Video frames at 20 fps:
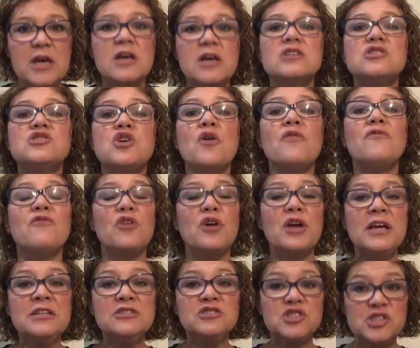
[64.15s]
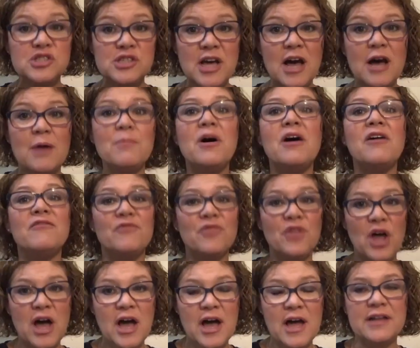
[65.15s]
So for each sum of
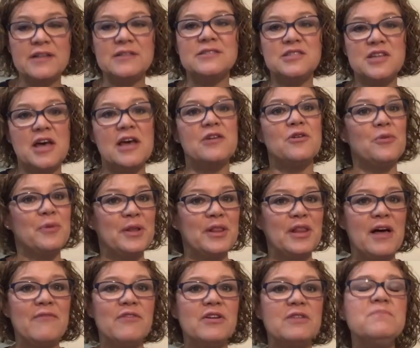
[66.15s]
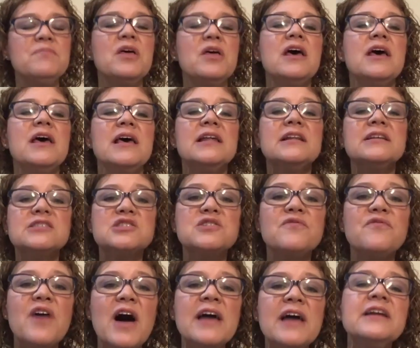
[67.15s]
9, 10, or 11, it is
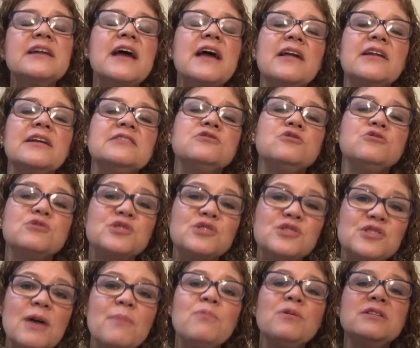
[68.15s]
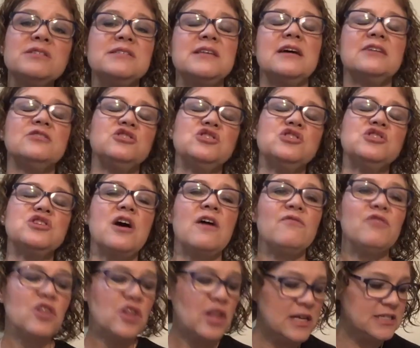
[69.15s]
divided out into separate sections of
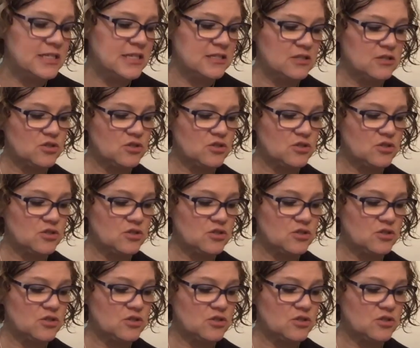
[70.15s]
the lesson.